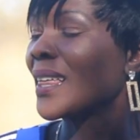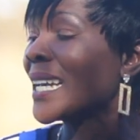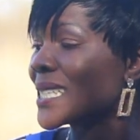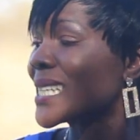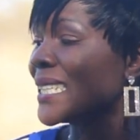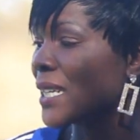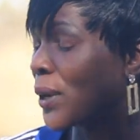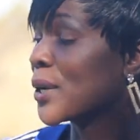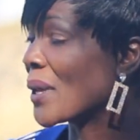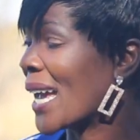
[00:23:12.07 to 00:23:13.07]
That's Sunday
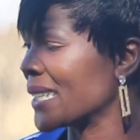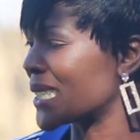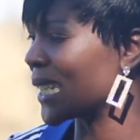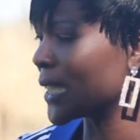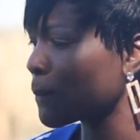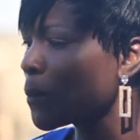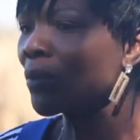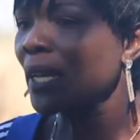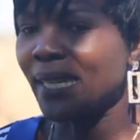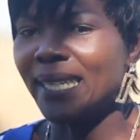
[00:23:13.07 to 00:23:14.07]
when we are at church
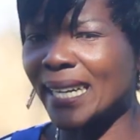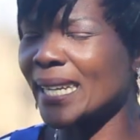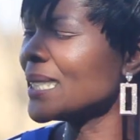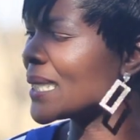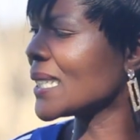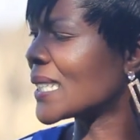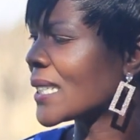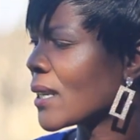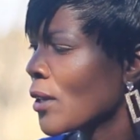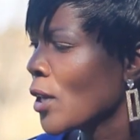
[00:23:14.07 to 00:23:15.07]
in a green t-shirt.